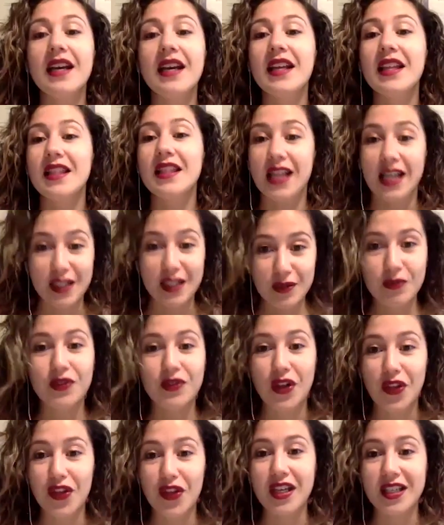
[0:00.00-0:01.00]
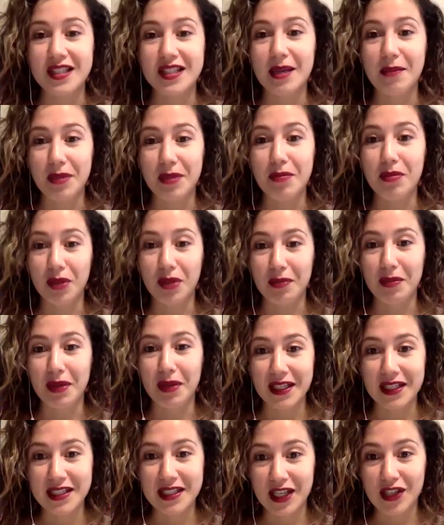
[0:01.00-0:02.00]
that's the things that people are
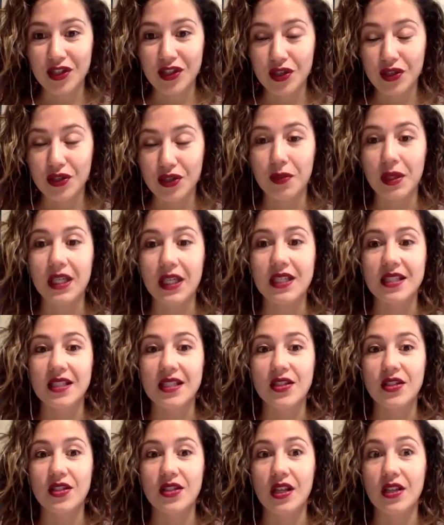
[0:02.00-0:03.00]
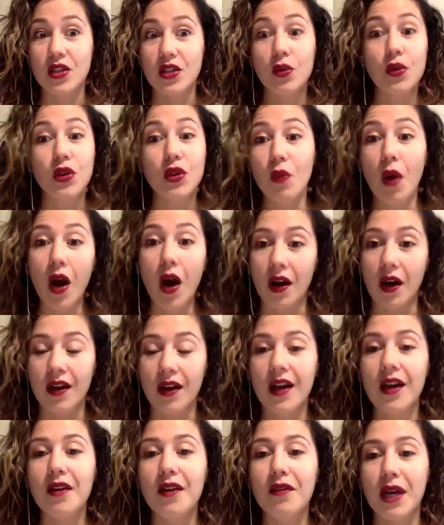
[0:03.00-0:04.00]
paying attention to, because it's who you are,
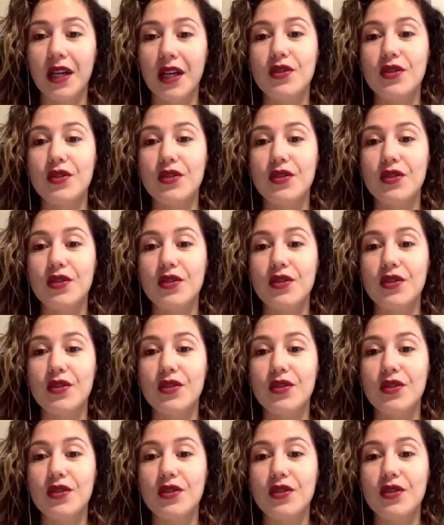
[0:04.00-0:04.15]
right?